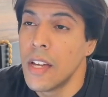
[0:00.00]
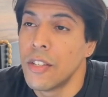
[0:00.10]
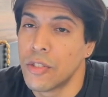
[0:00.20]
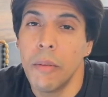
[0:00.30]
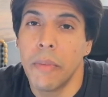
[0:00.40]

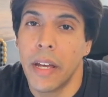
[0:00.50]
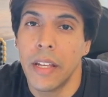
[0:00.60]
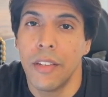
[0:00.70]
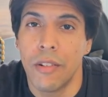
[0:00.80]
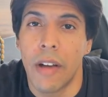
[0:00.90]

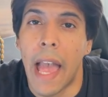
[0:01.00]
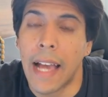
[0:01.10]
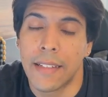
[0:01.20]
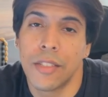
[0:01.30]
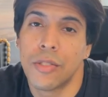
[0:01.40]
somebody,
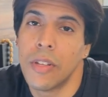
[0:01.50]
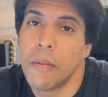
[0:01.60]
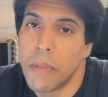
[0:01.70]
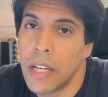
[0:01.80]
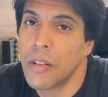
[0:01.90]
access to the
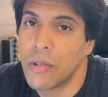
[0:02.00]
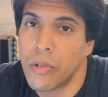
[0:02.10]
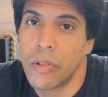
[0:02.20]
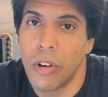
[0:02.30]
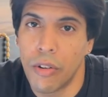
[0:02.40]
main
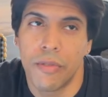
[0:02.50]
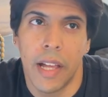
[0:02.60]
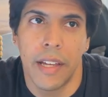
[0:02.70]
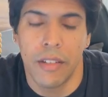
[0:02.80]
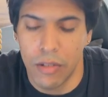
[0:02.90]
core of, like,